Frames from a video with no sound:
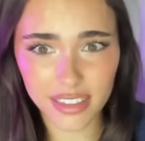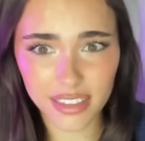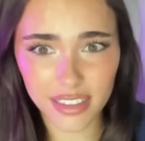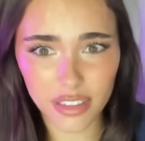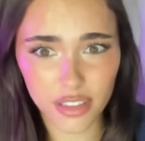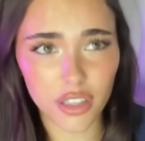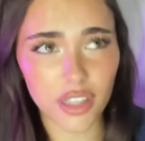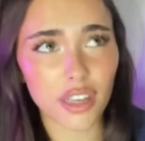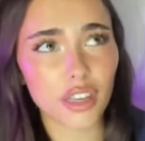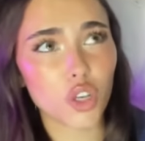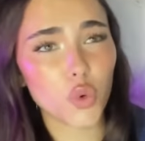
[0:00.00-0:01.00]
they're like,
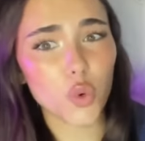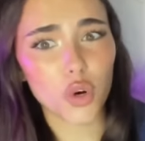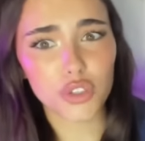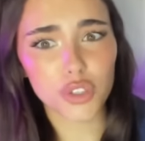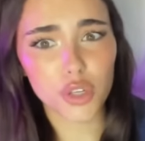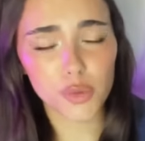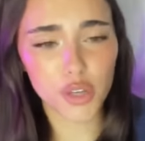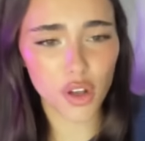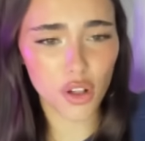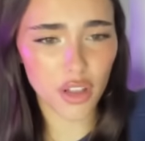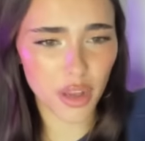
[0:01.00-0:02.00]
"You are so
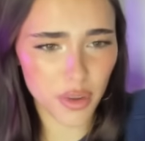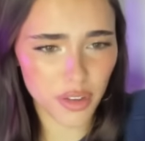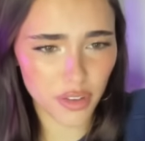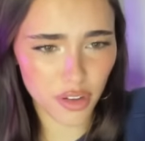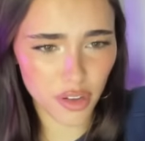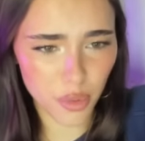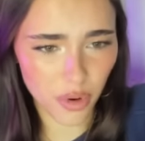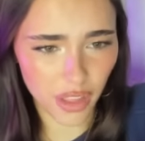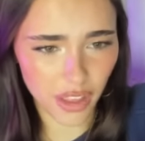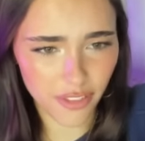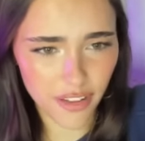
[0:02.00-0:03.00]
tall. I always thought you were
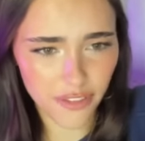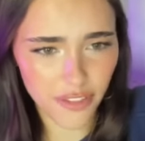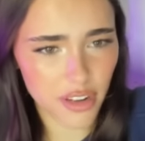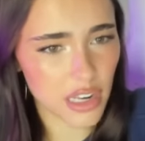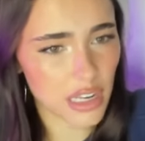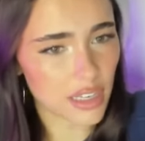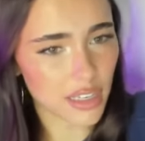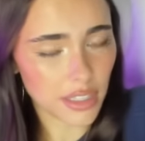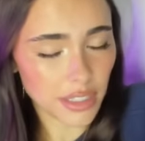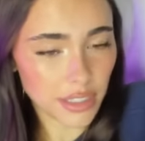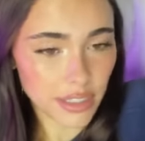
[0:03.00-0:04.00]
like five foot."
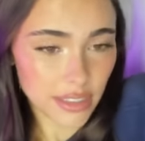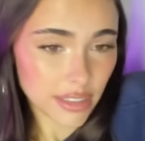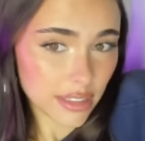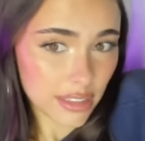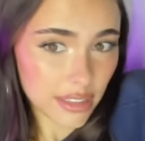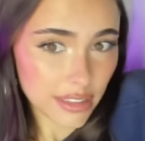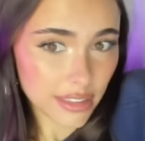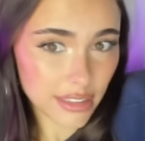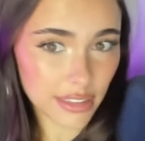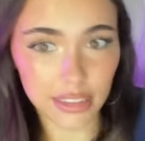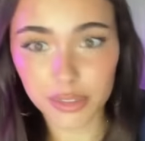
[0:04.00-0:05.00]

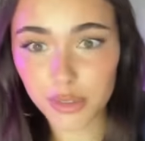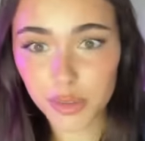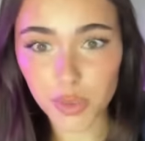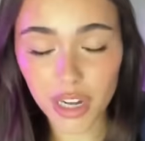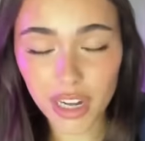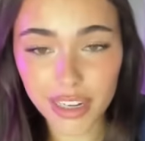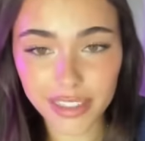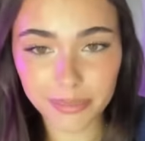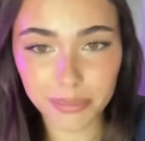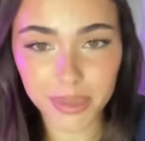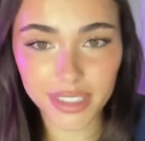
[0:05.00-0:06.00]
And I don't know
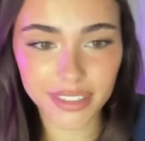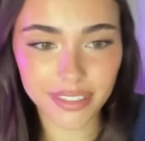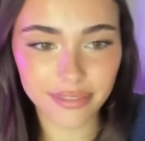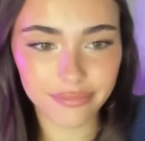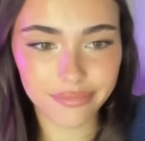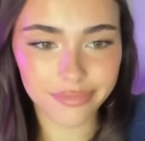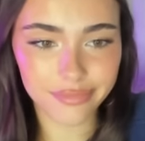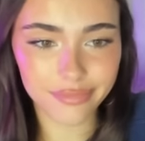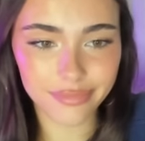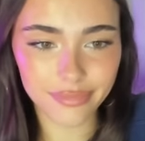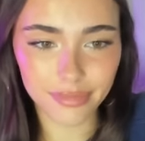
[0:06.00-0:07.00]
why, but
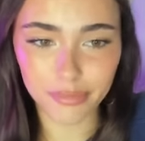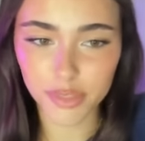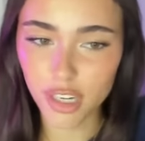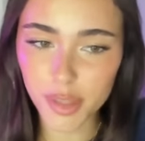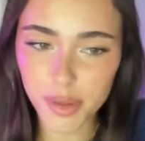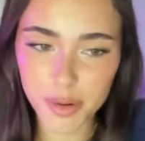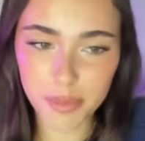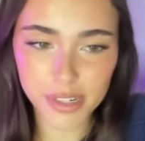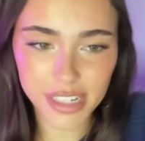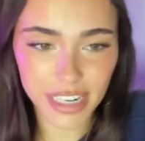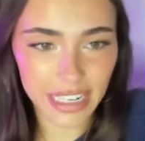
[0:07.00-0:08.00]
I'm taller in
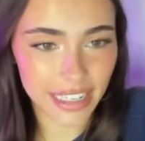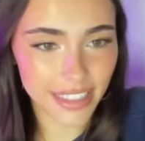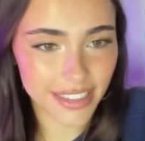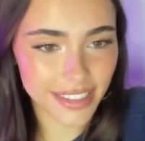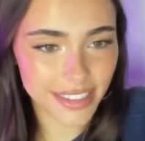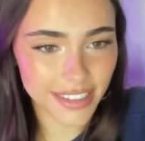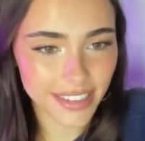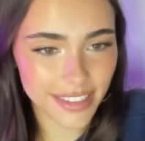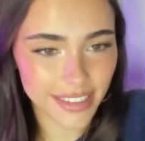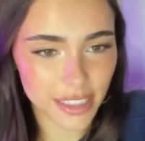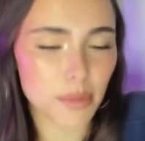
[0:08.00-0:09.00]
person, I guess.
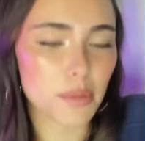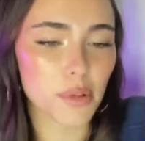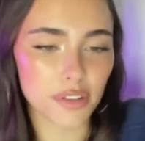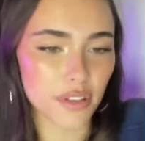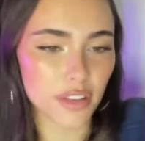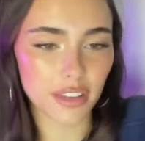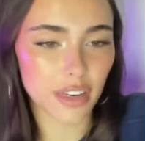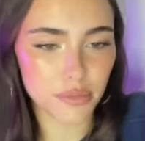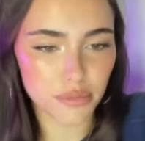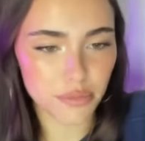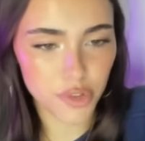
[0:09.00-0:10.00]
Some people also think that
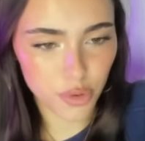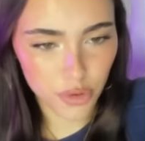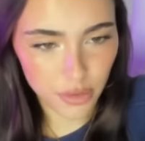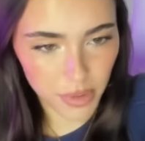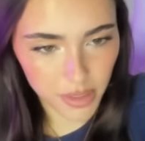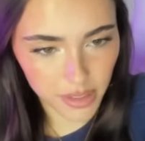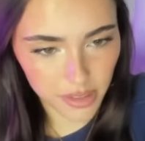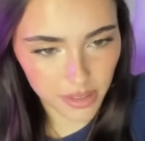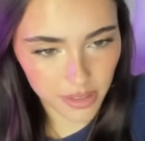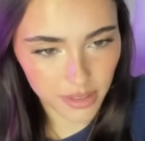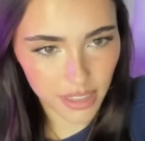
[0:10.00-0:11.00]
I'm shorter in person.
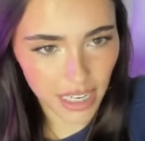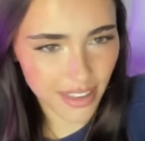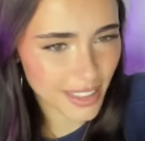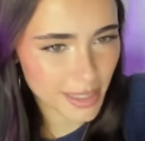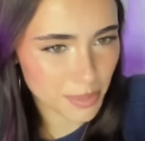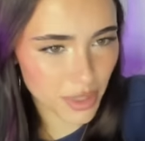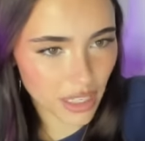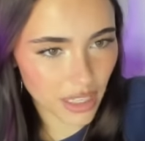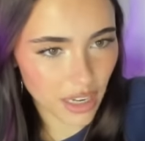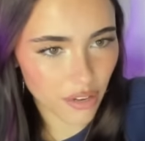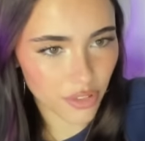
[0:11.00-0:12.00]
I think it's a pretty
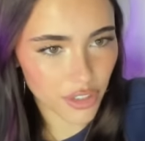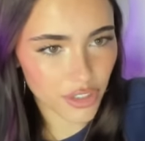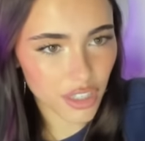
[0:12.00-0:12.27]
like average